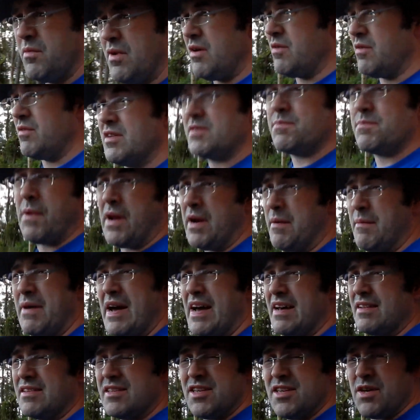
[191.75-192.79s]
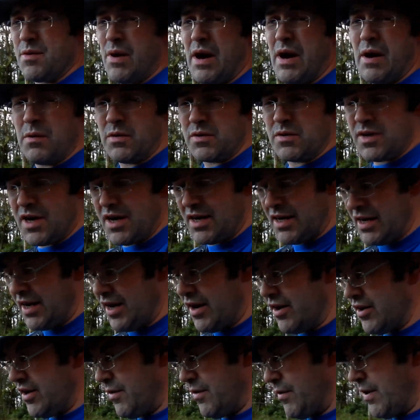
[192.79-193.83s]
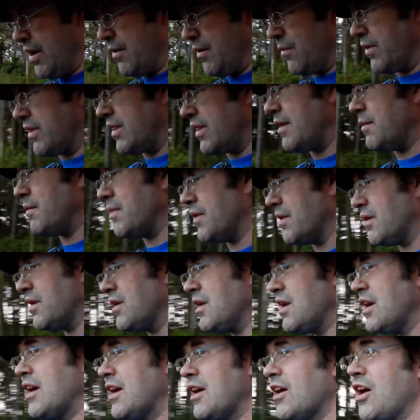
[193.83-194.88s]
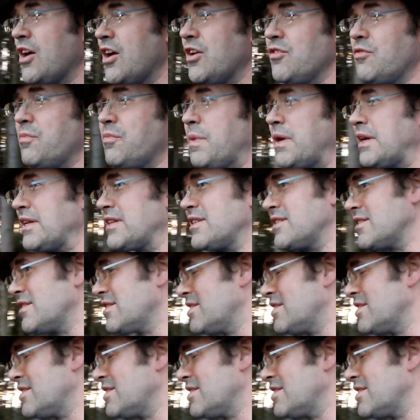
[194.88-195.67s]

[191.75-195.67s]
I only spent about 2 hours, hardly got anywhere with it, but got enough pictures